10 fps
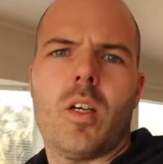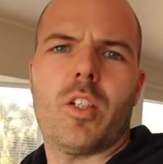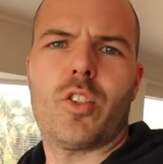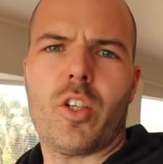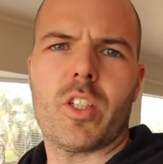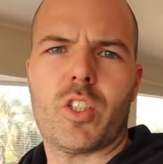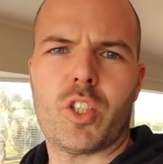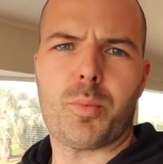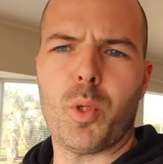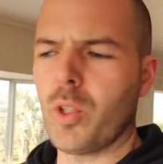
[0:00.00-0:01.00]
A truck has
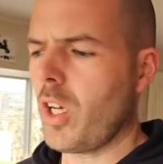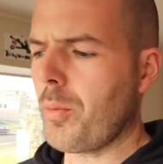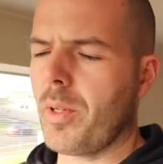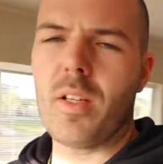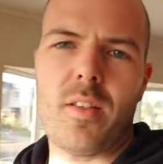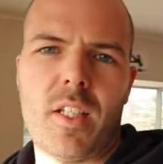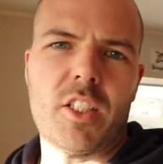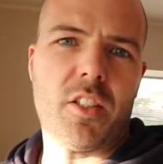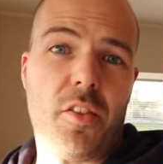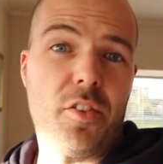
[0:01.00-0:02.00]
just pulled up. This
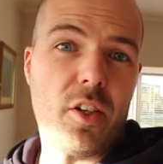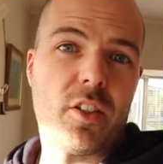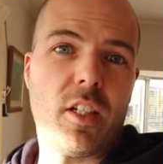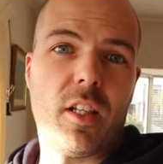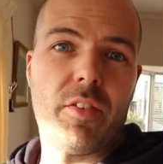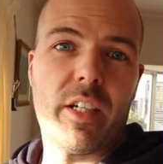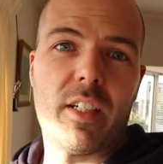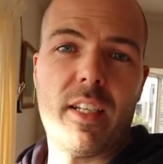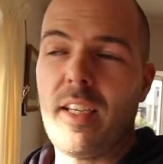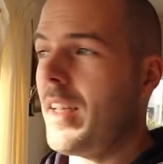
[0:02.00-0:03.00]
is the third delivery
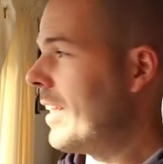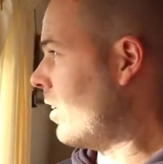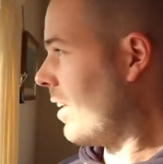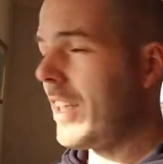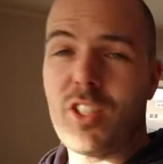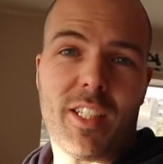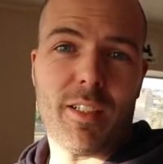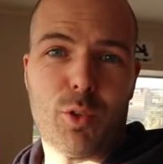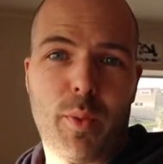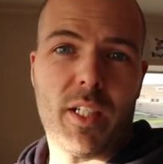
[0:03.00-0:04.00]
today and the last thing I
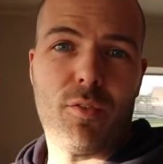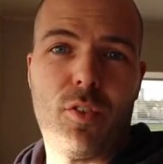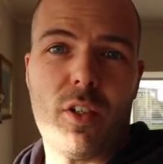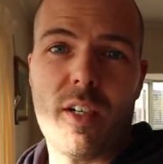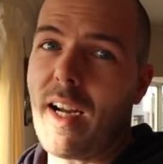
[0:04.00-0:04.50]
was waiting for.